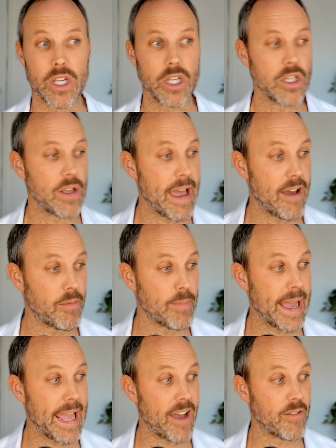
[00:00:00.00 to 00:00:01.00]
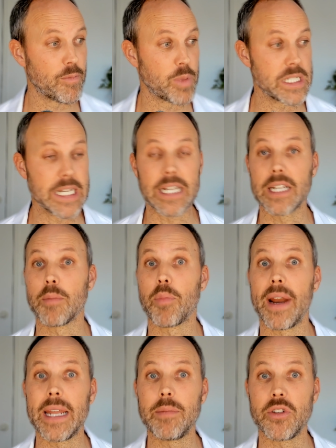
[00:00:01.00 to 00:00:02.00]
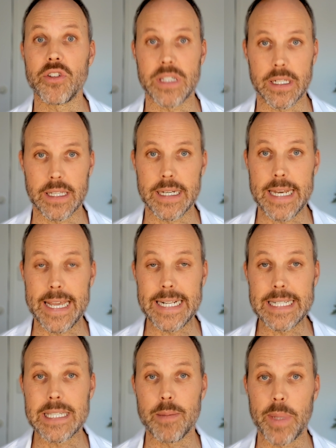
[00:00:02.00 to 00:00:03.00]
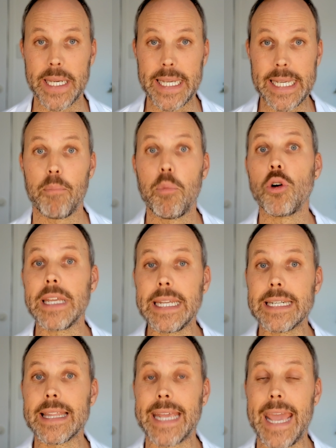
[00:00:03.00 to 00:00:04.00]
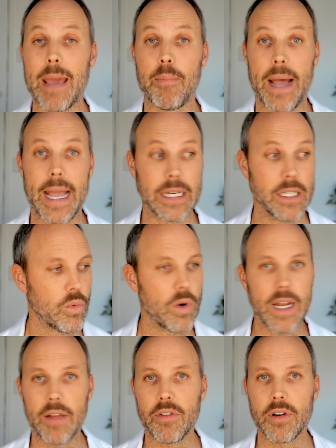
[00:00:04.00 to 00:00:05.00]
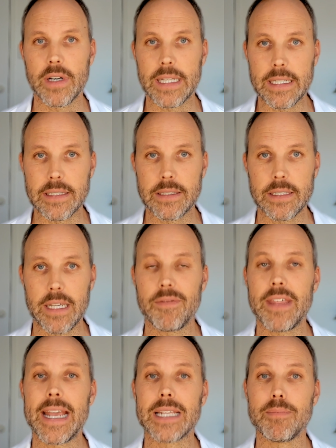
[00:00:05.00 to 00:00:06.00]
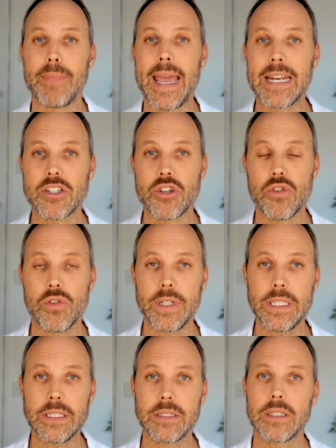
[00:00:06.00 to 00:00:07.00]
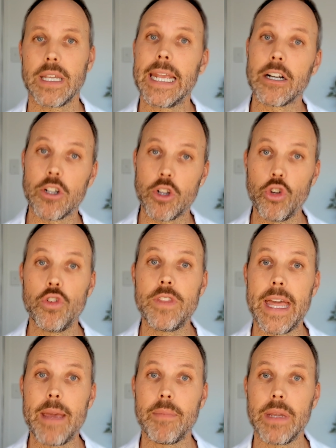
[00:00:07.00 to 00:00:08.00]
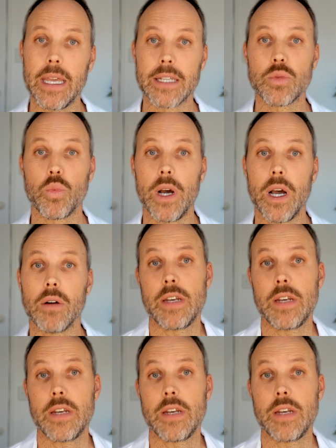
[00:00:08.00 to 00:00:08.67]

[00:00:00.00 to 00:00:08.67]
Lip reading: You may have particular brand music that needs to be put into the campaign. Whatever it is, if there's mandatories, include them as well.